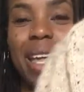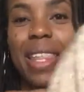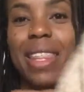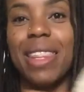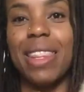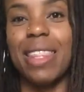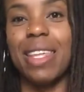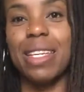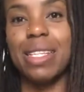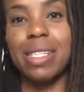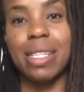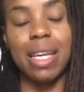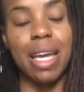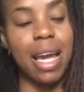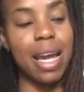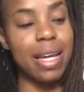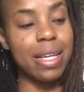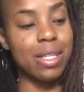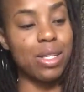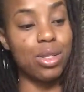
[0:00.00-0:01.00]
This
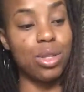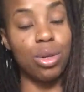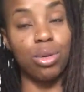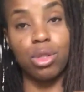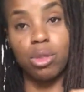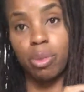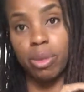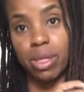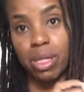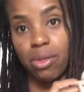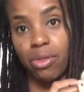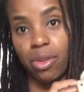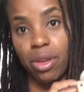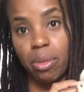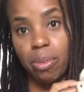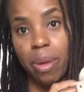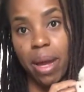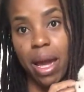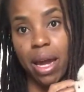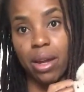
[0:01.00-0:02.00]
has no
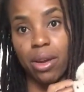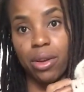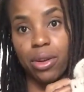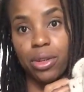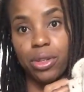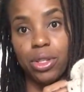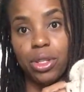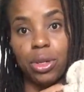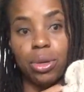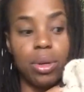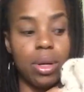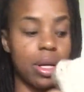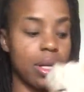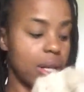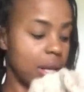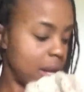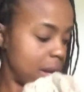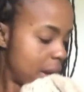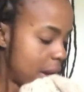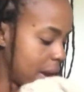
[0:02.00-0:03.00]
specific pattern to it.
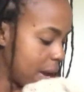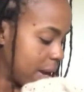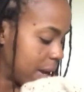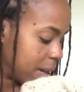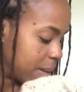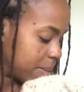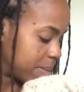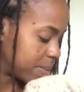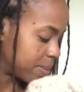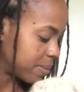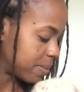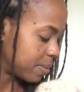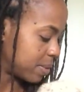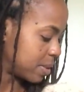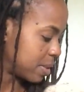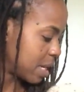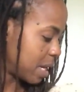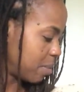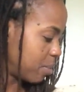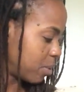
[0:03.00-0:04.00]

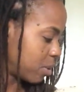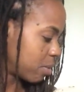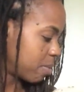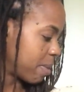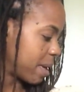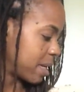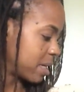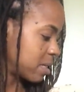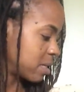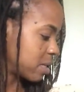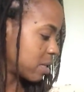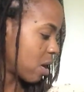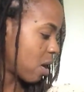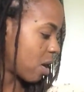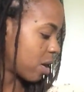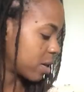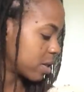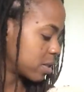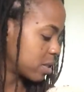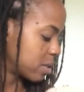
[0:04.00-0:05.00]
Same with my
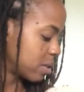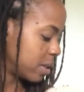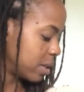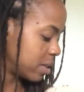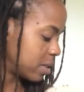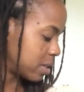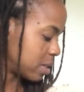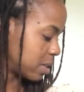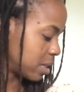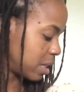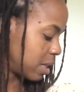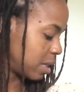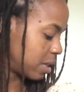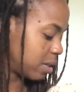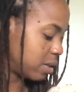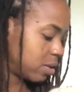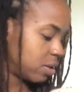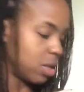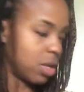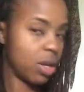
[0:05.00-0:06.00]
socks. It's,
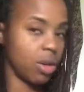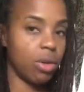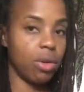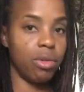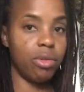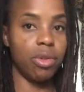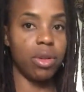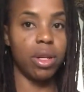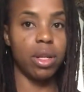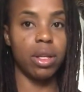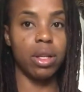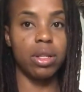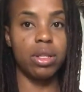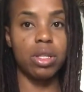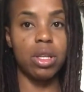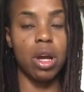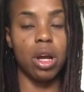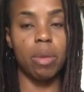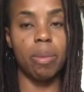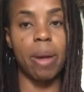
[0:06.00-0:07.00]
you know, a vanilla
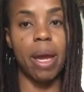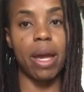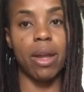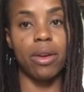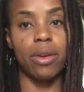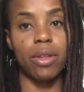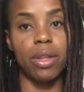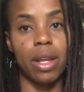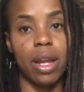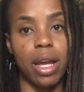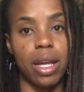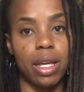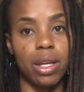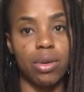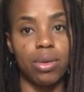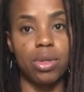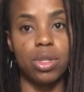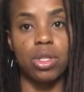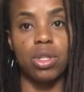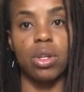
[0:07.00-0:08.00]
sock pattern that I
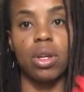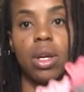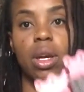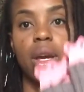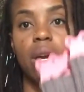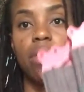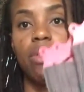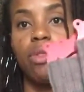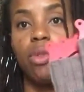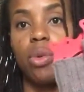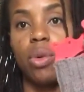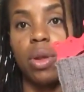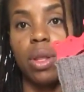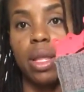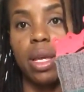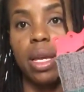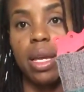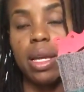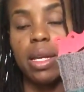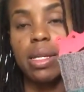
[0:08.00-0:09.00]
used for
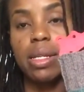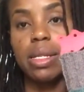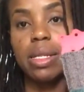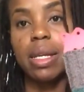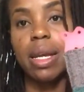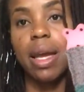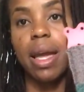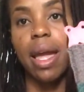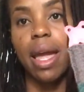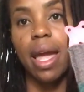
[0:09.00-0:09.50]
these.